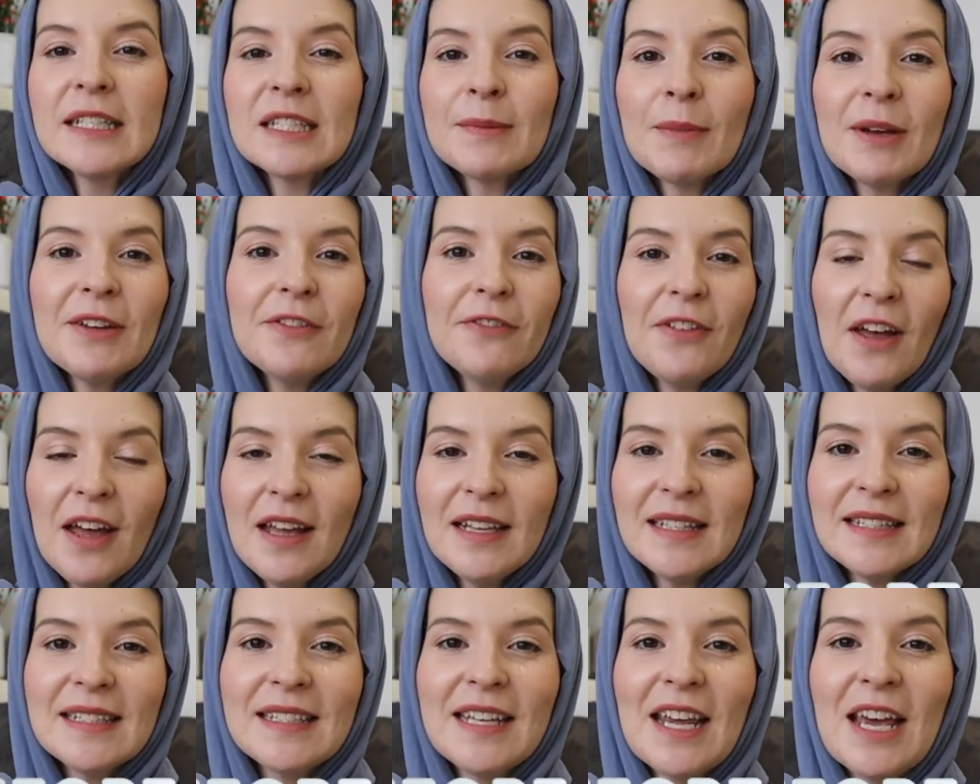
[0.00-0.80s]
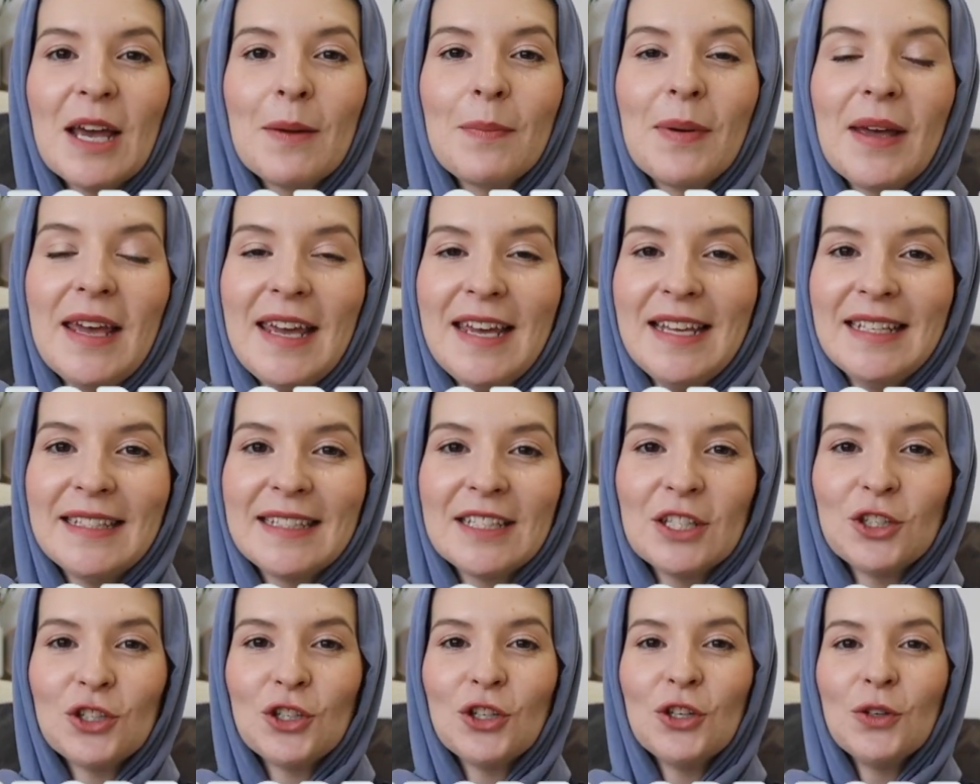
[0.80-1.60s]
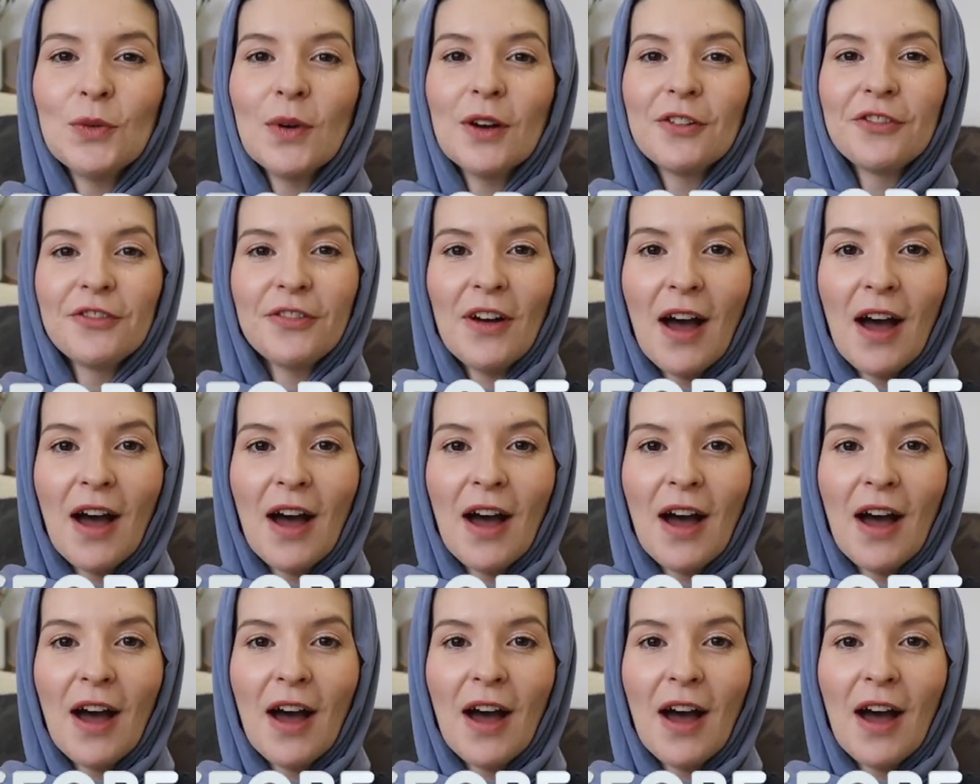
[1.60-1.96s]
So my first tip is to